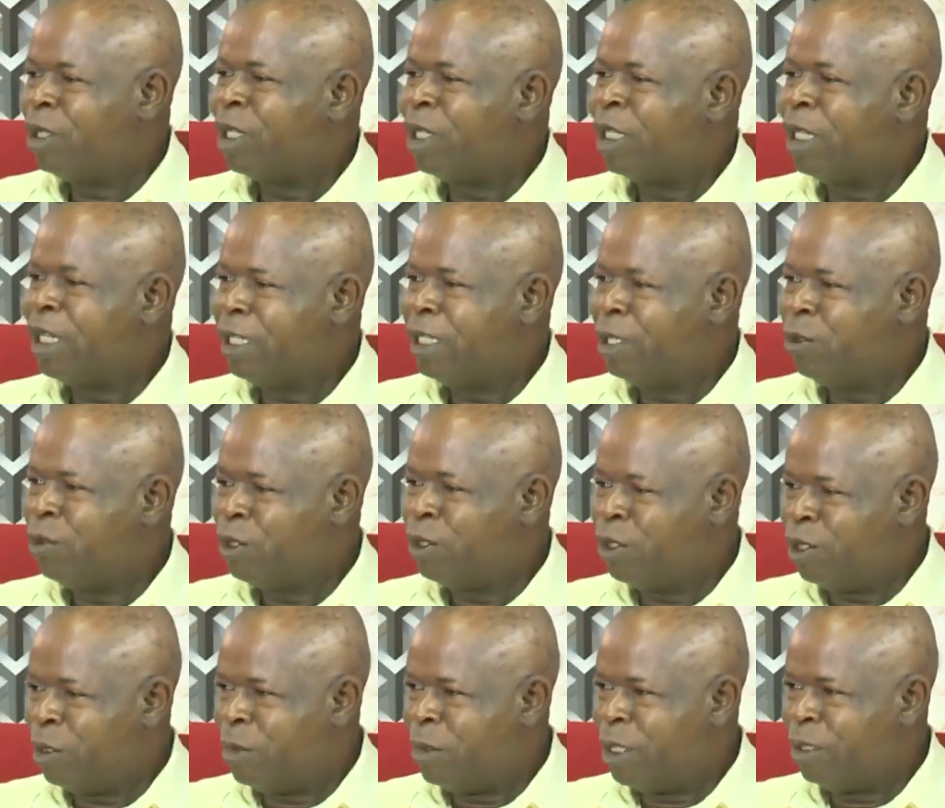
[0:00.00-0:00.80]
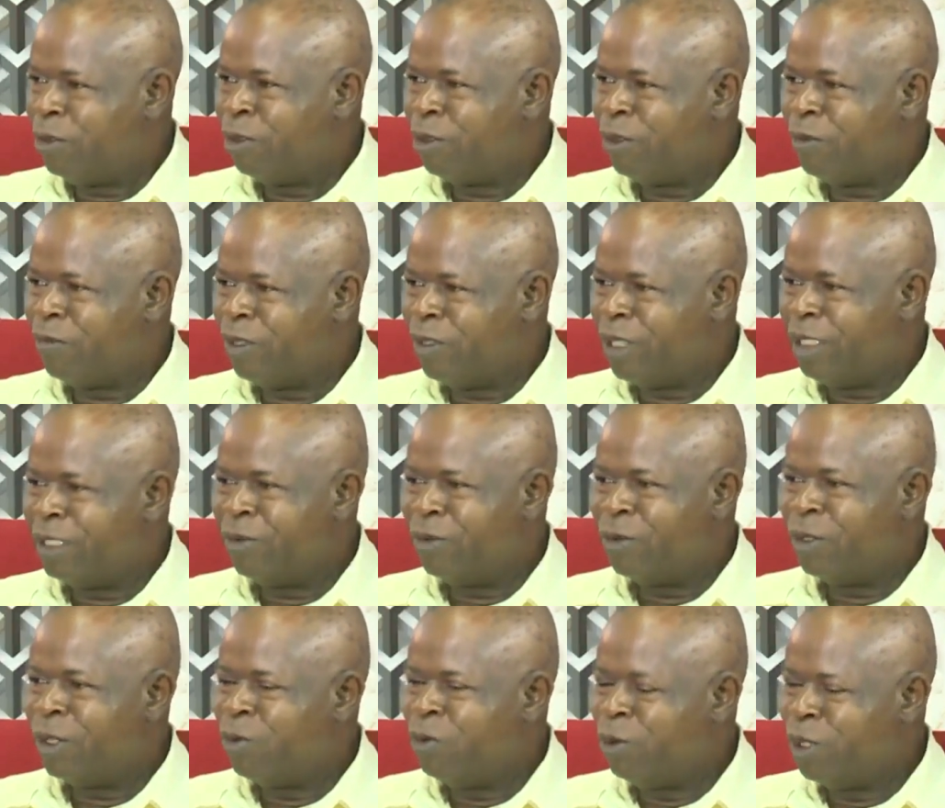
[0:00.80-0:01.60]
Ghana will come out of it
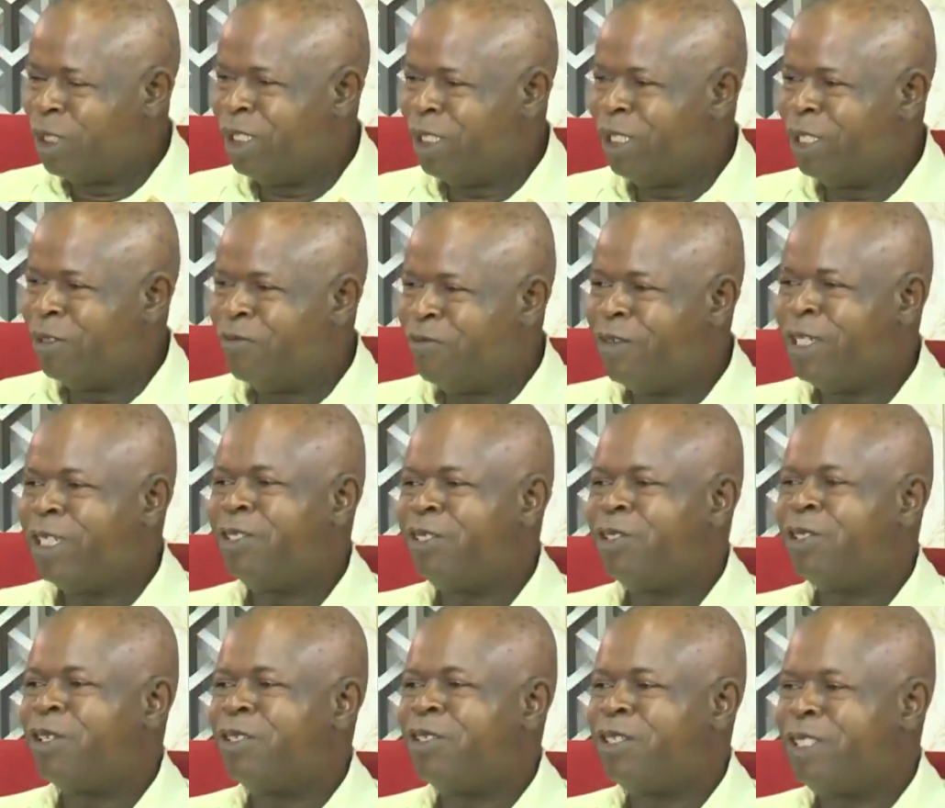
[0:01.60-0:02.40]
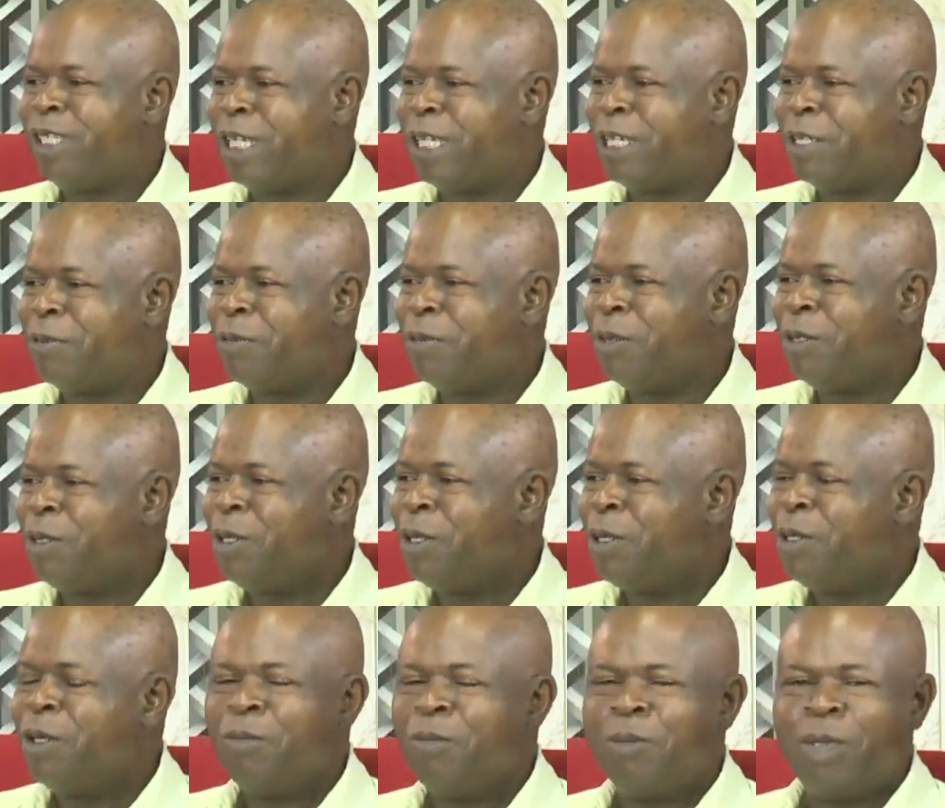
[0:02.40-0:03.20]
within a very short time.
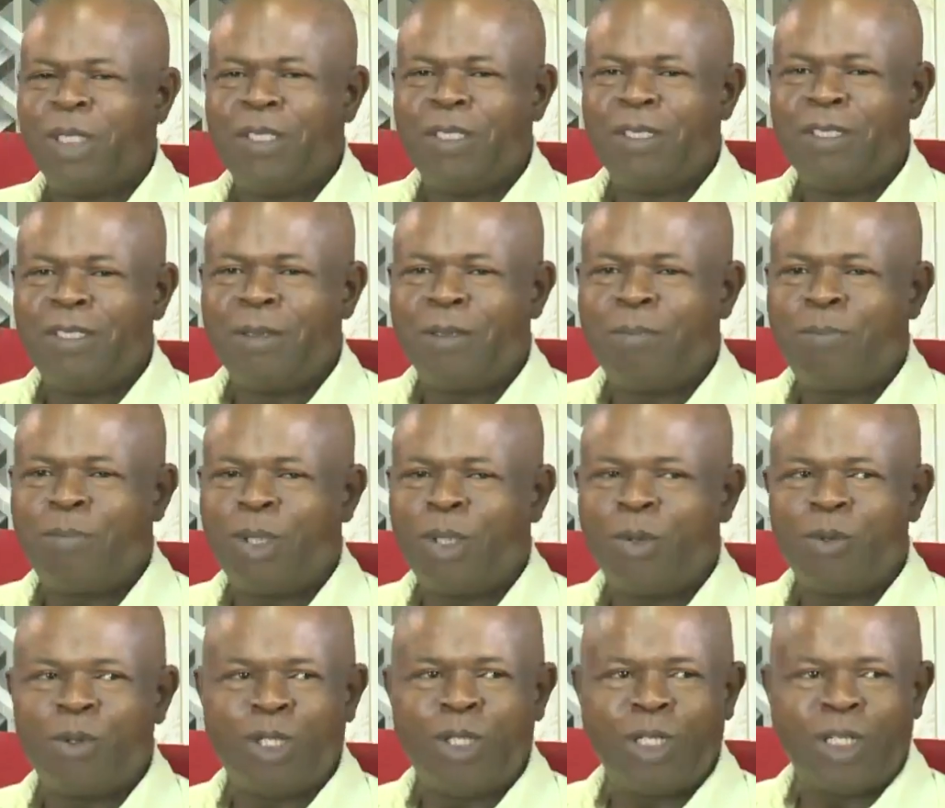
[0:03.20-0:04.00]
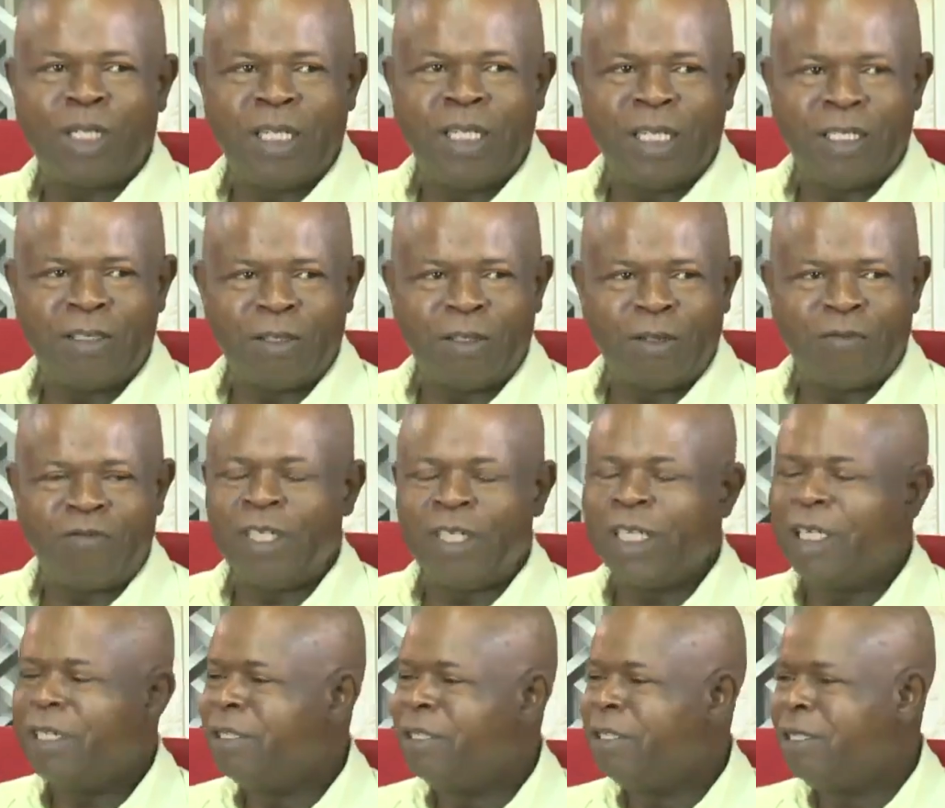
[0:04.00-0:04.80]
But in the case of
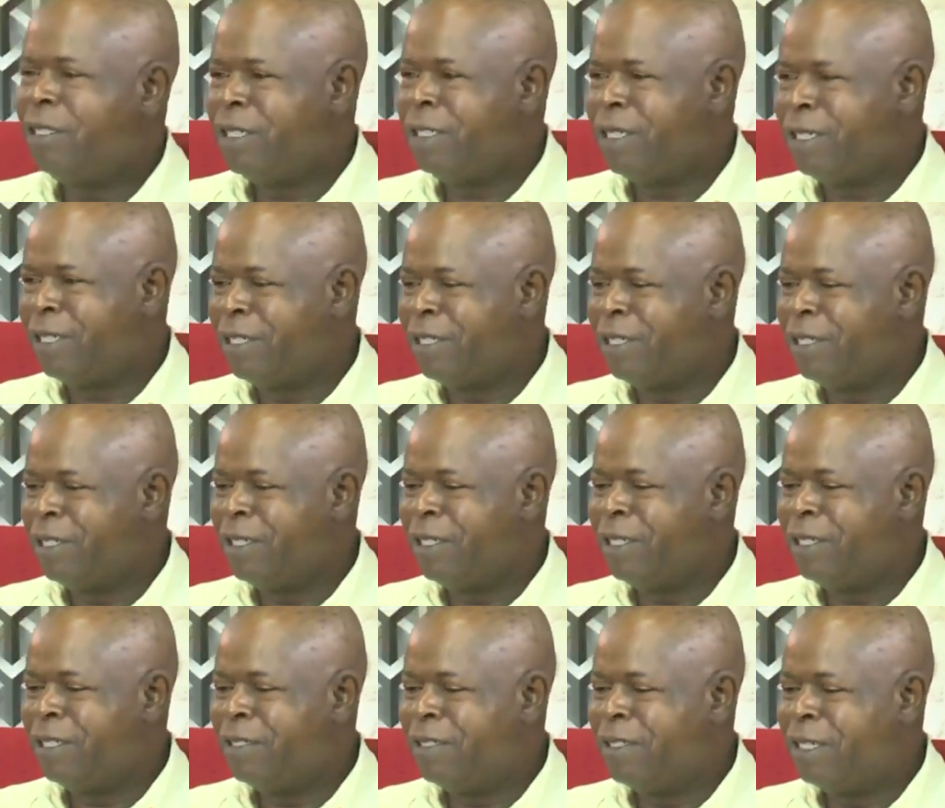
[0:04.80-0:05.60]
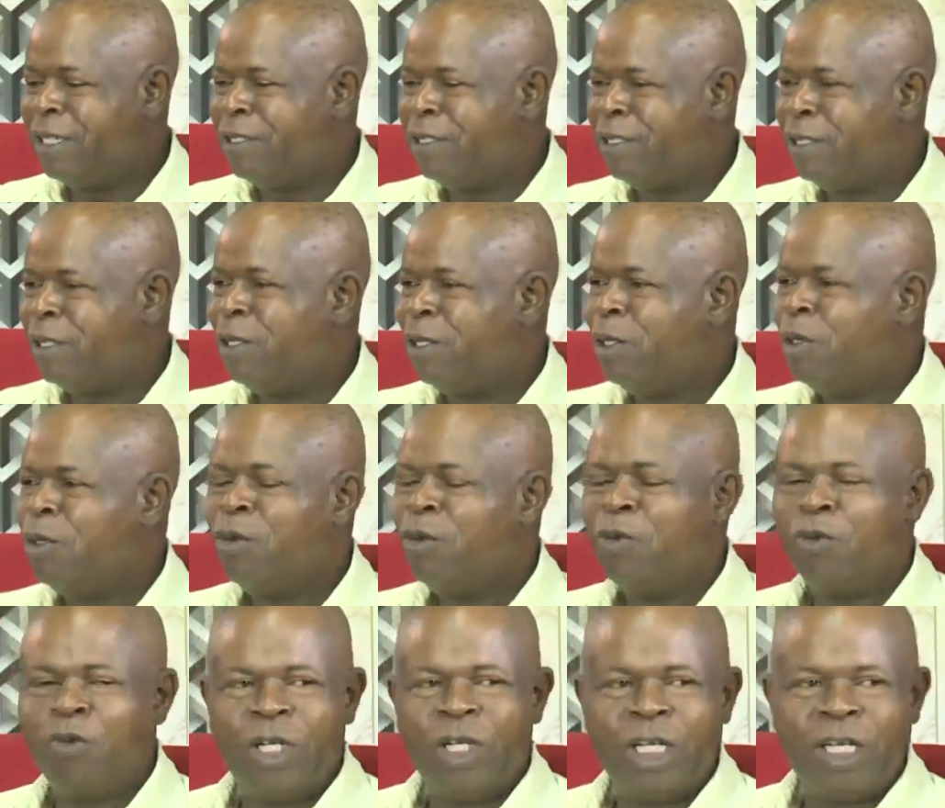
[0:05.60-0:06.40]
Nigeria, is that
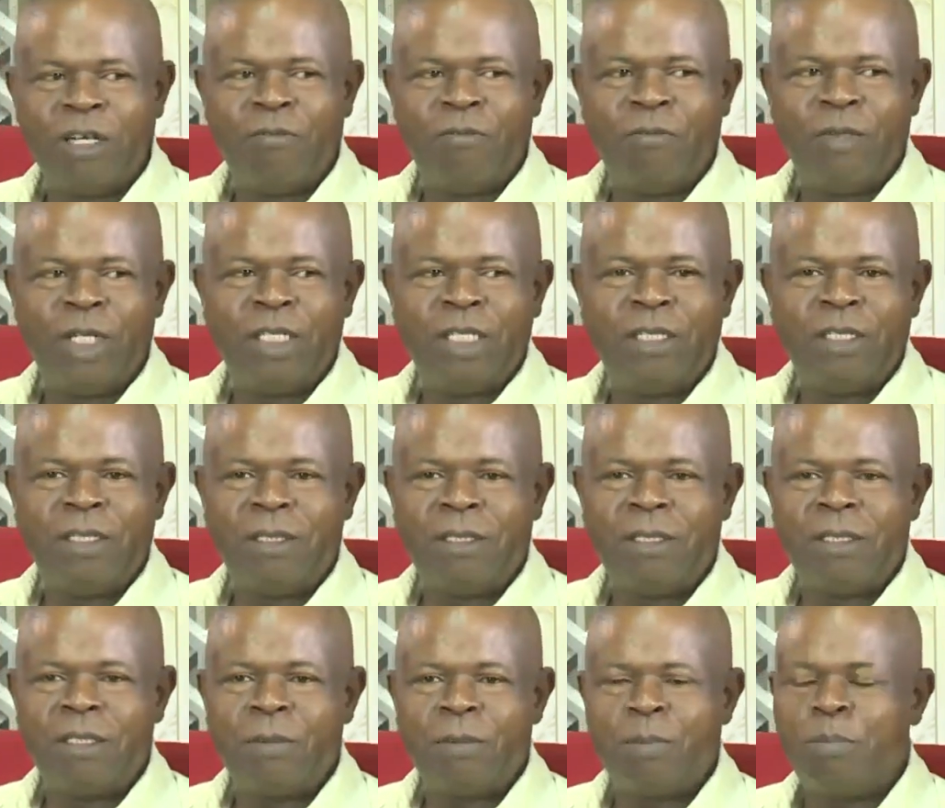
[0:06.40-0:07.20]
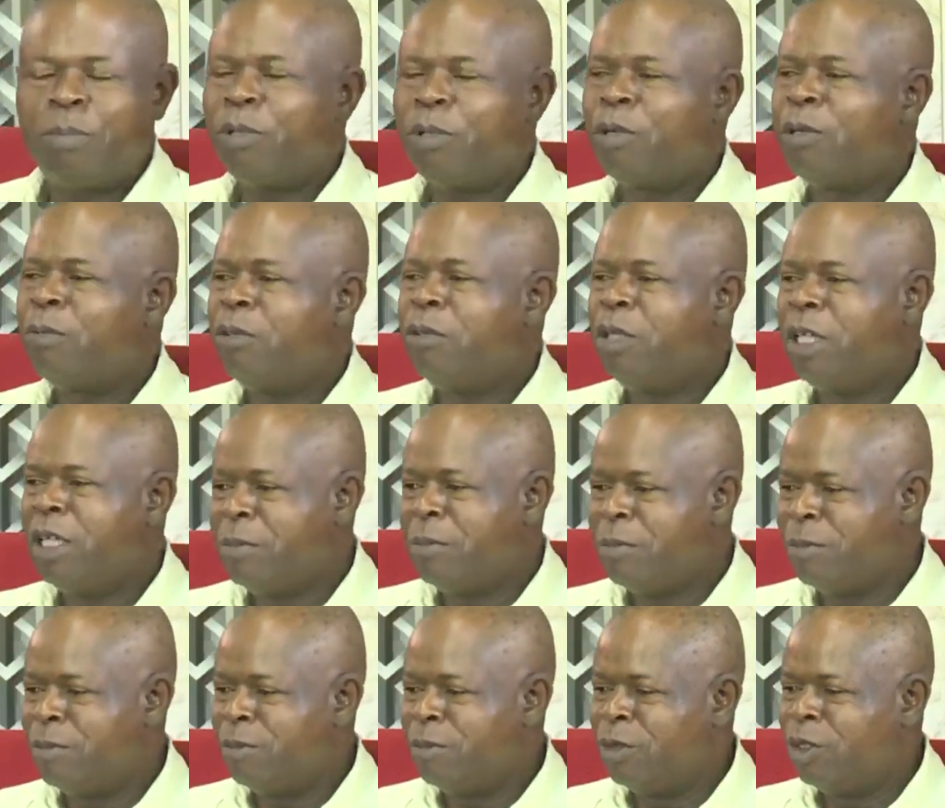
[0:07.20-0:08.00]
we have been in this
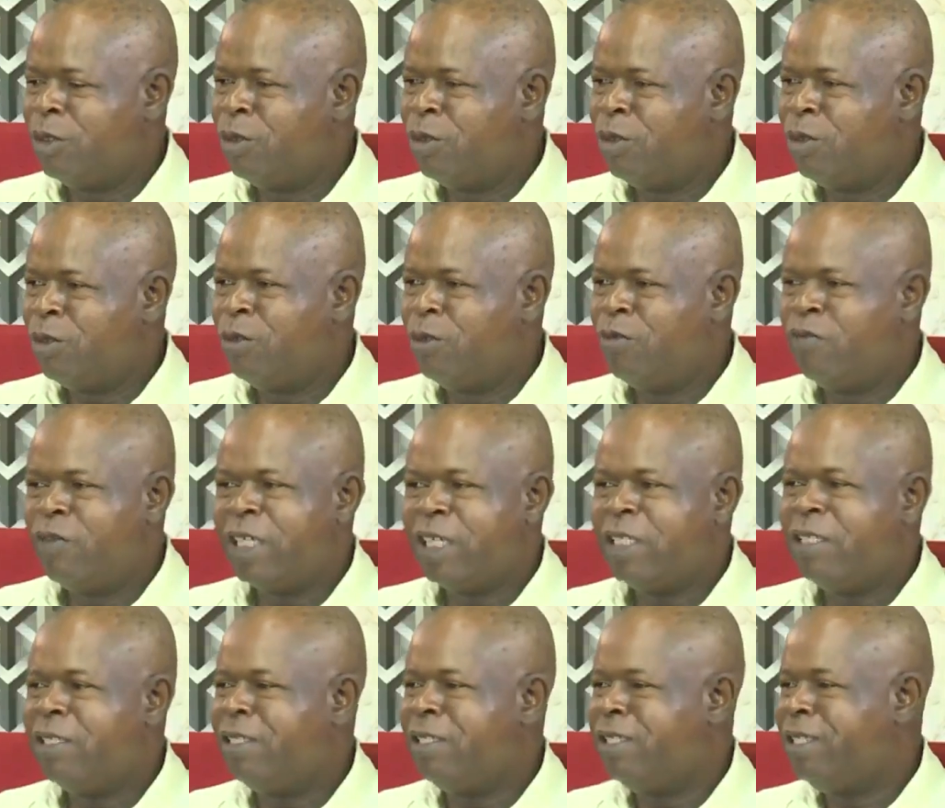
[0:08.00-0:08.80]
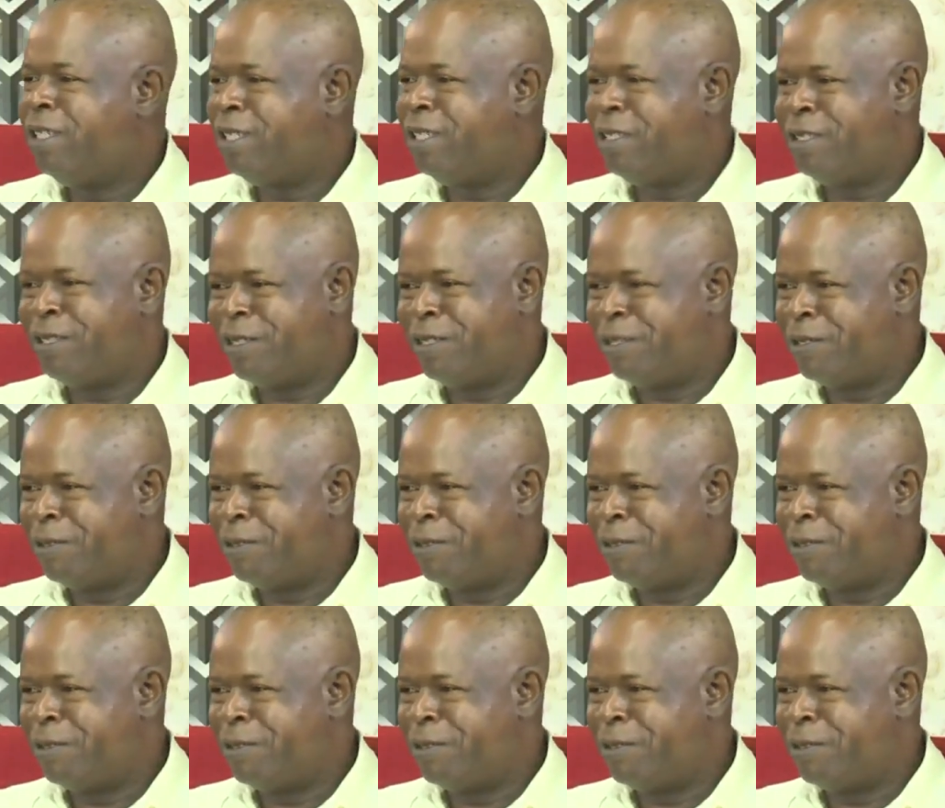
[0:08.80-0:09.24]
problem over the years.